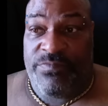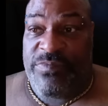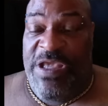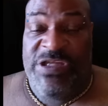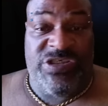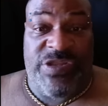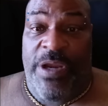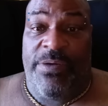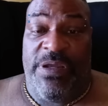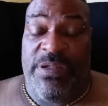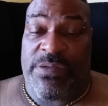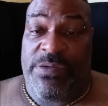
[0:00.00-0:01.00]
in his
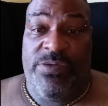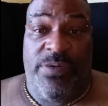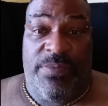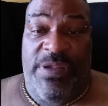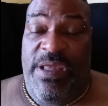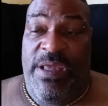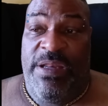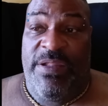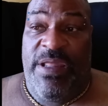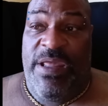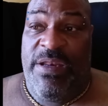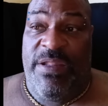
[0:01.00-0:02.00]
30s. You know what I'm
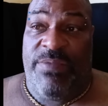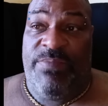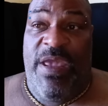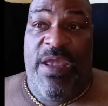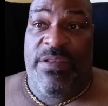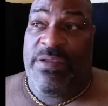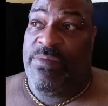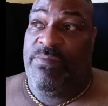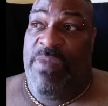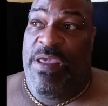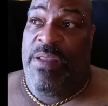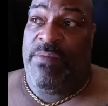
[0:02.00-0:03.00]
saying? In his mid to
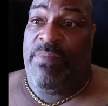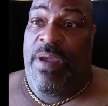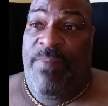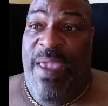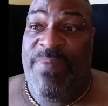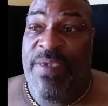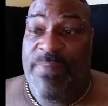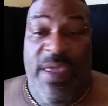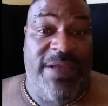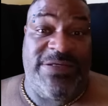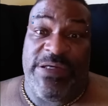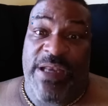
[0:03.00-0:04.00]
late
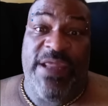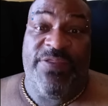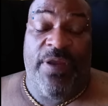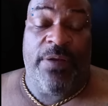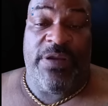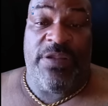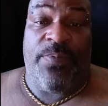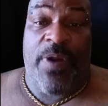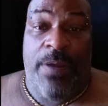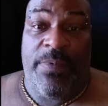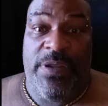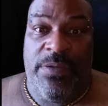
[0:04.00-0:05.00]
30s,
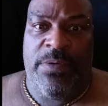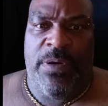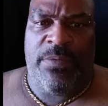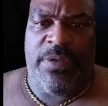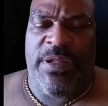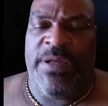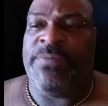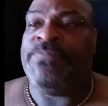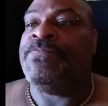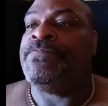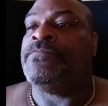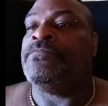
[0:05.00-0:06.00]
probably. You know what I'm saying?
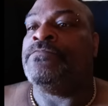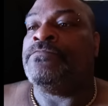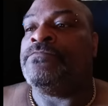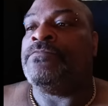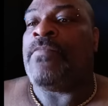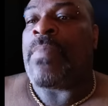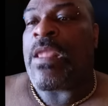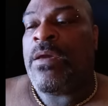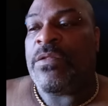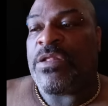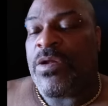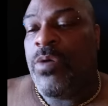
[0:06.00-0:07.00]

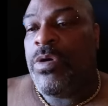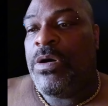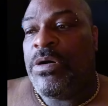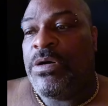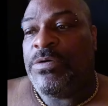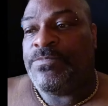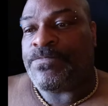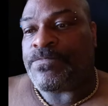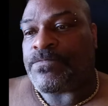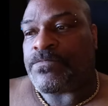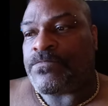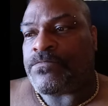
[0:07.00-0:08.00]
So
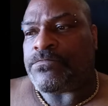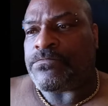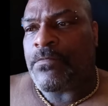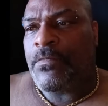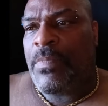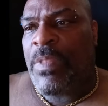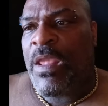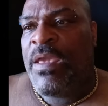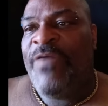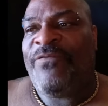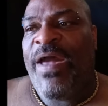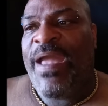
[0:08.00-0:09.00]

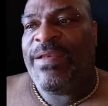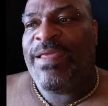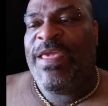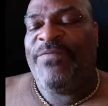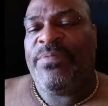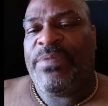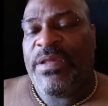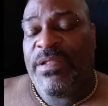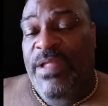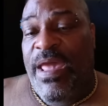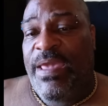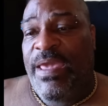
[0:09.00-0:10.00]
if I had to give him the
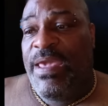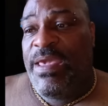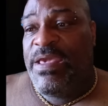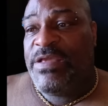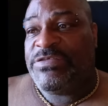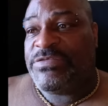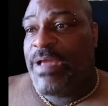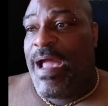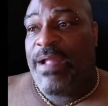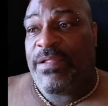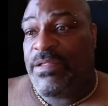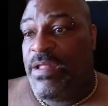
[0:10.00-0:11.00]
exact age,
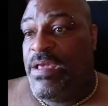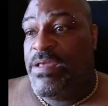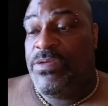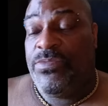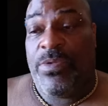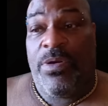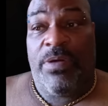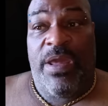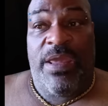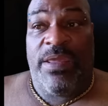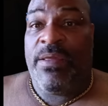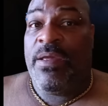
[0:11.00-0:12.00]
I'd say, you know,
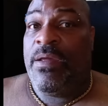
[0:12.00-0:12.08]
hey,